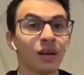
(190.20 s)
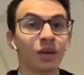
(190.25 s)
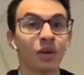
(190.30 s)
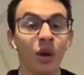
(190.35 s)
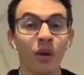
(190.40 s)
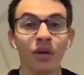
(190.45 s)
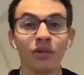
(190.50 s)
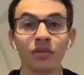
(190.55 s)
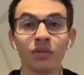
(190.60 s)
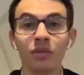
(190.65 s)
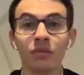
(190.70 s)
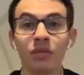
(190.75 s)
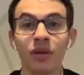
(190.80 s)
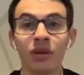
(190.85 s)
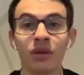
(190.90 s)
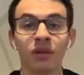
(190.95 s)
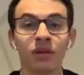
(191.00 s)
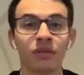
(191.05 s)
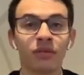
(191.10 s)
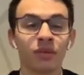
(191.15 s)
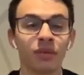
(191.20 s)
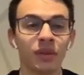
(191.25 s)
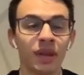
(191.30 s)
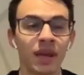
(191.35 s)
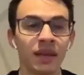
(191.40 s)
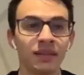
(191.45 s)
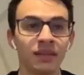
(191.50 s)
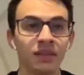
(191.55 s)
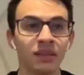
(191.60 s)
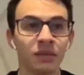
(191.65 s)
going to America for
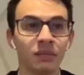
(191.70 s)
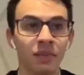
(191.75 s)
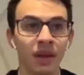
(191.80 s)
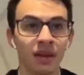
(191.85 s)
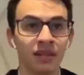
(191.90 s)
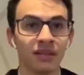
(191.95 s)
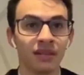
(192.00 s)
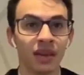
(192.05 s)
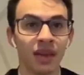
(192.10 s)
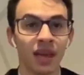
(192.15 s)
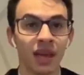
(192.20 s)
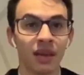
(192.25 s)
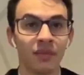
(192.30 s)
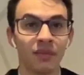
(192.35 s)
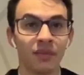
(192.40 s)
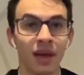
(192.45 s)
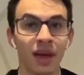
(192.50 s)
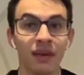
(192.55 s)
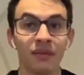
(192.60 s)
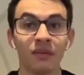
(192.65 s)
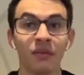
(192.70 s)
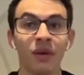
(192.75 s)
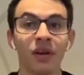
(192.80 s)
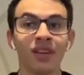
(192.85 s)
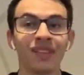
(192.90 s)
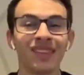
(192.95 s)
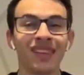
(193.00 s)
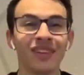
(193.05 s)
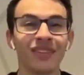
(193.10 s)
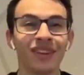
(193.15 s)
NASA Space Camp and
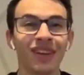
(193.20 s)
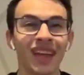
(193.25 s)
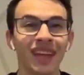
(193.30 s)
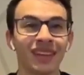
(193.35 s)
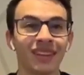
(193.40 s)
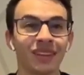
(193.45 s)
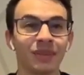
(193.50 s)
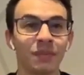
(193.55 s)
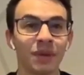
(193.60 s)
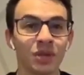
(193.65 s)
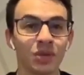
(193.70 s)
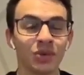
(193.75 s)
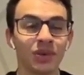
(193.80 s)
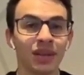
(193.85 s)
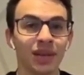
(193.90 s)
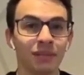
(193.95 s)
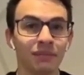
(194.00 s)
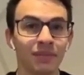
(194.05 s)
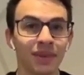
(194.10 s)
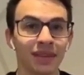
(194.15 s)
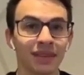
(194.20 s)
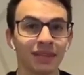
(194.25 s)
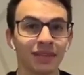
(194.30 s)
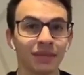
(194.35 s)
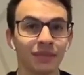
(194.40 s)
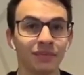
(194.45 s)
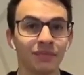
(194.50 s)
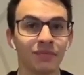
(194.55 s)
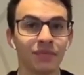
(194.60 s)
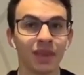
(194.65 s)
volunteering at the Special Olympics,
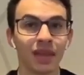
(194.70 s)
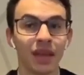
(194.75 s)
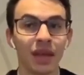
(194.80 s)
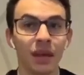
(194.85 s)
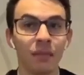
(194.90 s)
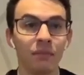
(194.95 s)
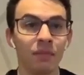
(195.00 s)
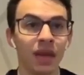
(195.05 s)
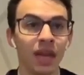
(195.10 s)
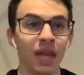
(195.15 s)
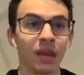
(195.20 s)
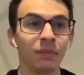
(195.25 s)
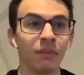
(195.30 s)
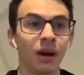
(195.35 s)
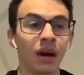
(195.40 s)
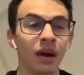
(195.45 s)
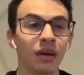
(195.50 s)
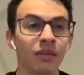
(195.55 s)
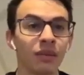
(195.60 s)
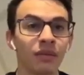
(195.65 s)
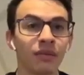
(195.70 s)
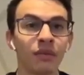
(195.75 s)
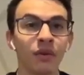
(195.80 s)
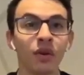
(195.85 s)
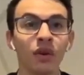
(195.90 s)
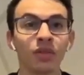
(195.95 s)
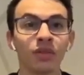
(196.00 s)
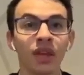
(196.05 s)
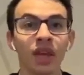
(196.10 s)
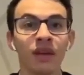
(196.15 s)
being part of the
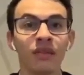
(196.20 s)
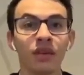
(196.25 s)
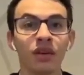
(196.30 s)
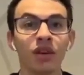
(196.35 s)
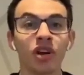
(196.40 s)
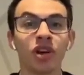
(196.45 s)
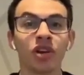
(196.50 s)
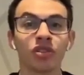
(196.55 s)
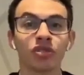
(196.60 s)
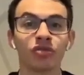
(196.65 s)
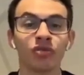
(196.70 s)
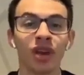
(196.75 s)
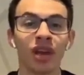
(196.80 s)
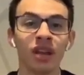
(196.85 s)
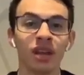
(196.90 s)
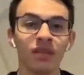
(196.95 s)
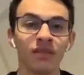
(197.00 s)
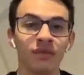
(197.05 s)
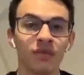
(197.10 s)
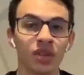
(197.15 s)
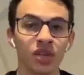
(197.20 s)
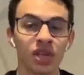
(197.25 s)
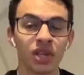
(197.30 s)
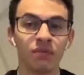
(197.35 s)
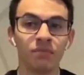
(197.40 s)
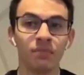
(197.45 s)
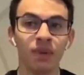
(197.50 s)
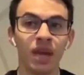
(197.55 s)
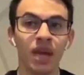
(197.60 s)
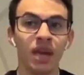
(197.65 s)
first ever Australian vision
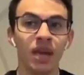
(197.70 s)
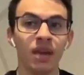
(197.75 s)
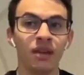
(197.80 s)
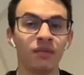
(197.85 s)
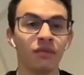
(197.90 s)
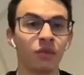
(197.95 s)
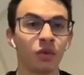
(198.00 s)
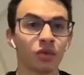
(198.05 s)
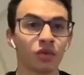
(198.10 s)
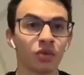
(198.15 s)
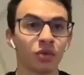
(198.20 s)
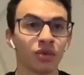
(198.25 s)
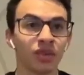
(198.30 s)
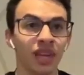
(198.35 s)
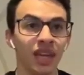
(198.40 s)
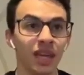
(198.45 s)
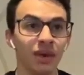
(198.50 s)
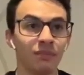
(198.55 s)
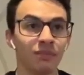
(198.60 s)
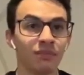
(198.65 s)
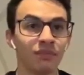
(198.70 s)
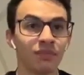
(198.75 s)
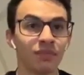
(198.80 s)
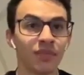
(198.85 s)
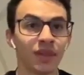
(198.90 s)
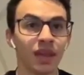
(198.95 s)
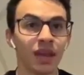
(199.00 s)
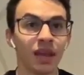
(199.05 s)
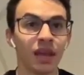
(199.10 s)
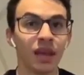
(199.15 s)
impaired futsal team,
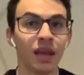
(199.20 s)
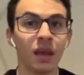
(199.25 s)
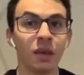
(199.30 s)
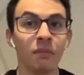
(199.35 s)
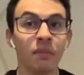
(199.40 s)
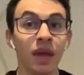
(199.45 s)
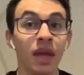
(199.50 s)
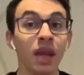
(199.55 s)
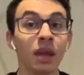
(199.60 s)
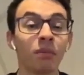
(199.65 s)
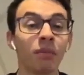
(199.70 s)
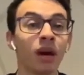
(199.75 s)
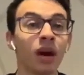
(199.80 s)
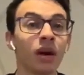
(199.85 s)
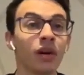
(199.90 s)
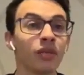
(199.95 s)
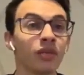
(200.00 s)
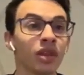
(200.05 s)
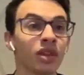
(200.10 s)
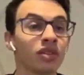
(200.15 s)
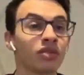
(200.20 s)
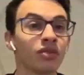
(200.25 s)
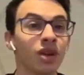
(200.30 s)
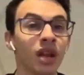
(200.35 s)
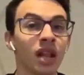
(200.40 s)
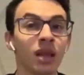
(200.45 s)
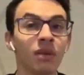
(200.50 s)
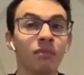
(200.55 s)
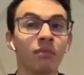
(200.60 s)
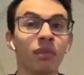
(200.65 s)
being a part of the
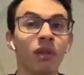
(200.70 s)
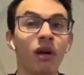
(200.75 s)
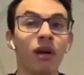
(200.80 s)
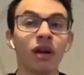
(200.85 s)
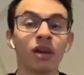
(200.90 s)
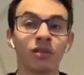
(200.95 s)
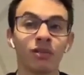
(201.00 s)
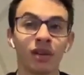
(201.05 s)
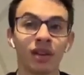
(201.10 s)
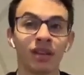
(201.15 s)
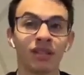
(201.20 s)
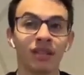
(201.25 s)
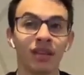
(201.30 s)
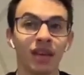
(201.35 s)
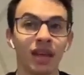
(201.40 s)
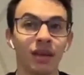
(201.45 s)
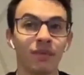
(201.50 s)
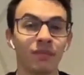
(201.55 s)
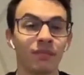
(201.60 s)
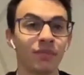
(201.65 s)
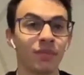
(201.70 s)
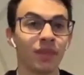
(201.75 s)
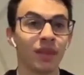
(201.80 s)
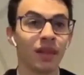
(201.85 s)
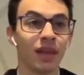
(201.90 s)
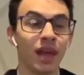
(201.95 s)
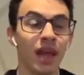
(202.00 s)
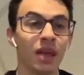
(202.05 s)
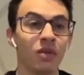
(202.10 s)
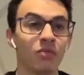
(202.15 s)
Australian blind cricket team,
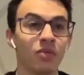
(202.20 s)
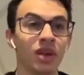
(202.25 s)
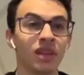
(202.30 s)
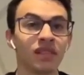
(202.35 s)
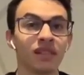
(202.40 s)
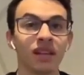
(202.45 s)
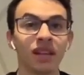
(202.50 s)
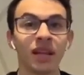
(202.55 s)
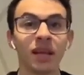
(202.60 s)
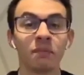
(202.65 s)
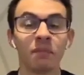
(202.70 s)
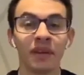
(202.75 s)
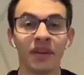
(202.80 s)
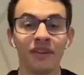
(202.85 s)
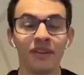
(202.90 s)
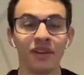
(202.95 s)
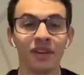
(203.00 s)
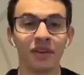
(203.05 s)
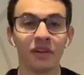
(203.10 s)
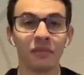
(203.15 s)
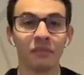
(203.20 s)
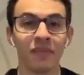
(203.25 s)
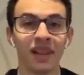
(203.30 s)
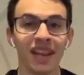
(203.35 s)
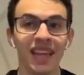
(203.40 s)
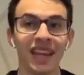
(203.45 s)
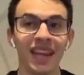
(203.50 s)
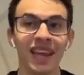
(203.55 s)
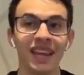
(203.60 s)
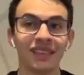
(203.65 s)
and recently appearing on
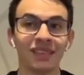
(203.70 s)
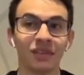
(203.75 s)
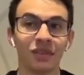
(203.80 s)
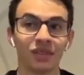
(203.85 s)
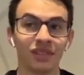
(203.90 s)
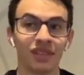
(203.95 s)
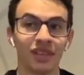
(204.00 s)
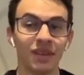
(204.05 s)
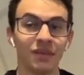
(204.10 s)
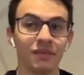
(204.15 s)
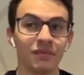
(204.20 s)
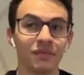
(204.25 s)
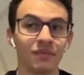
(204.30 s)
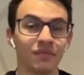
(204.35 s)
Millionaire's Hot Seat.